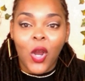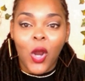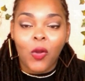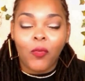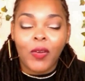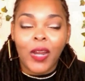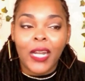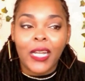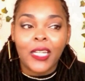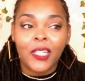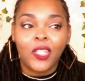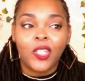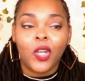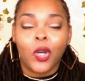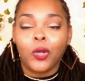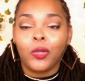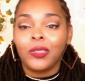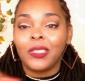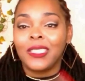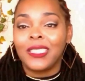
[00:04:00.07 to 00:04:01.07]
already,
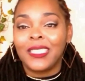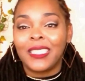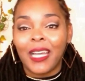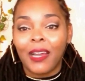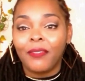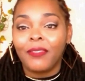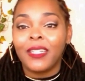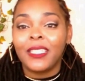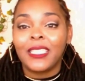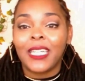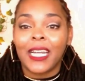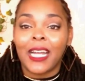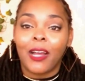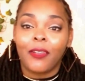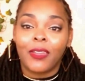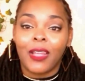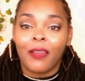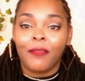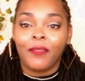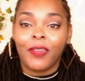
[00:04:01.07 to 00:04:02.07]
so definitely check
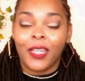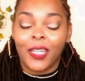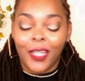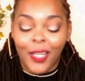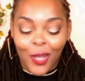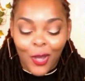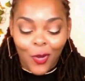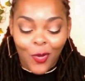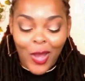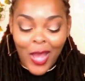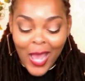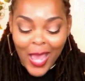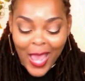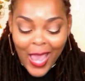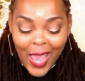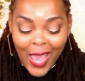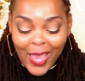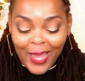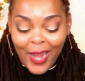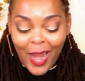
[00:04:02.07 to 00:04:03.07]
out that video.
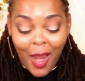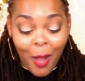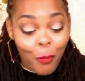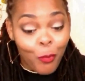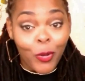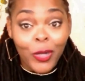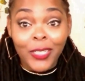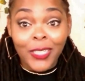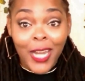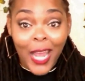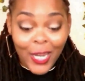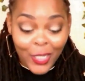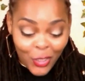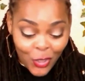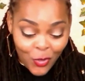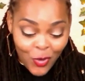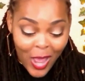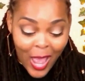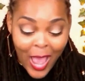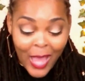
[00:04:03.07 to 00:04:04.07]
And I appreciate
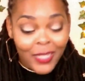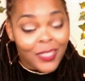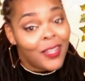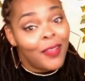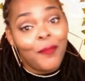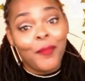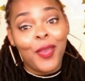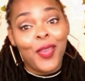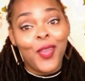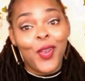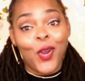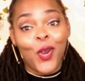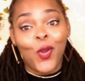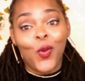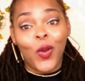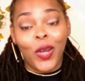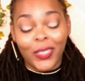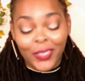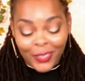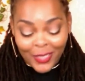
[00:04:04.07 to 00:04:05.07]
you asking me your
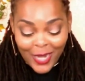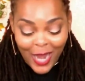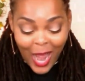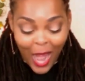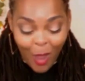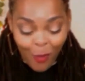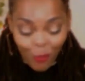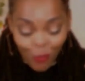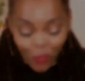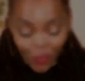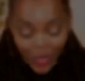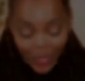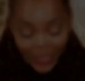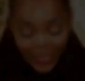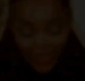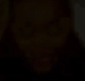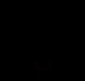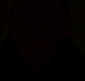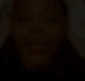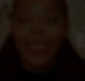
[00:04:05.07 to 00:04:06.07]
question. We're gonna
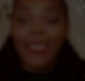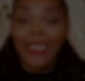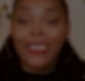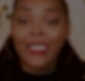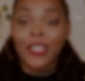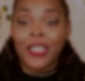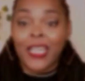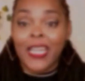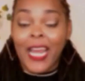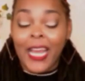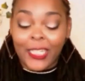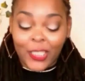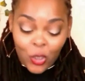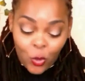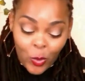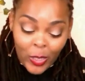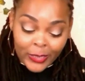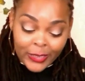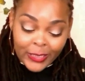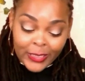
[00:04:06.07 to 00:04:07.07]
go ahead and get to the next
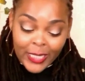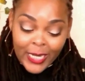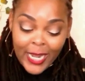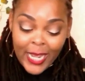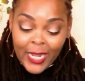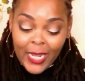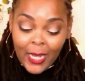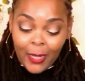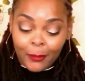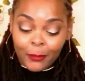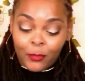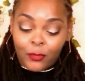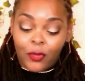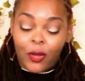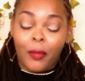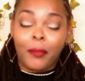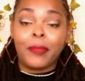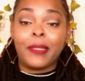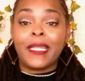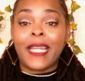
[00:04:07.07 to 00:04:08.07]
question. It comes
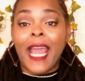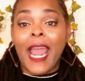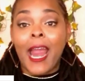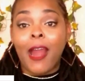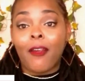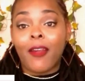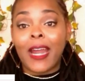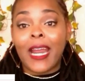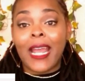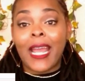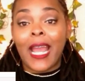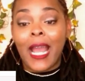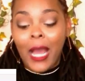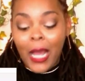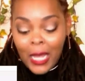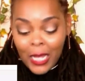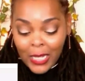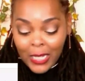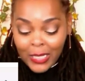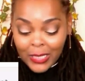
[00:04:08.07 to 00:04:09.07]
from Dairy
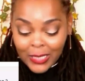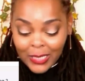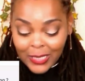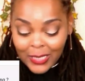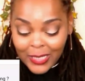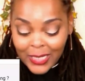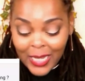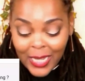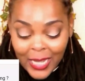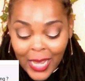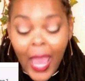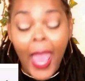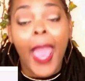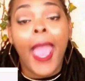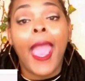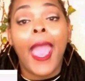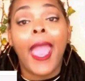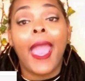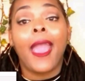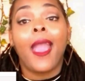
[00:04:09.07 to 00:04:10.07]

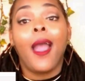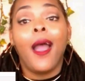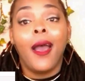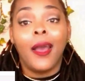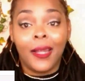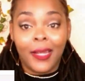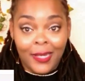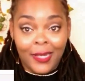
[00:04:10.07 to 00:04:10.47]
Zada,